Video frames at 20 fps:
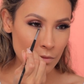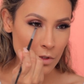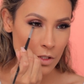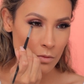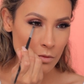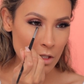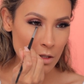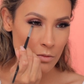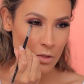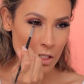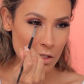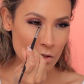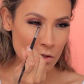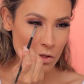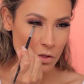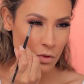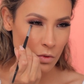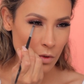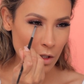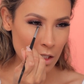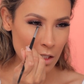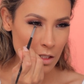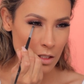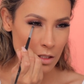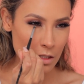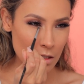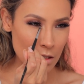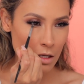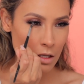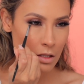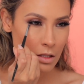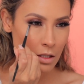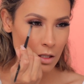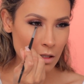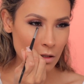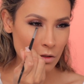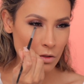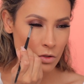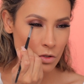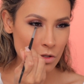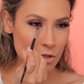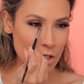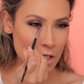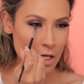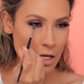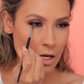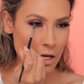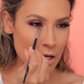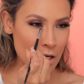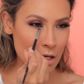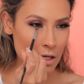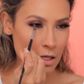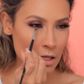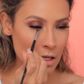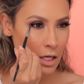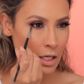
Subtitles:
Sometimes I squint and then I look straight ahead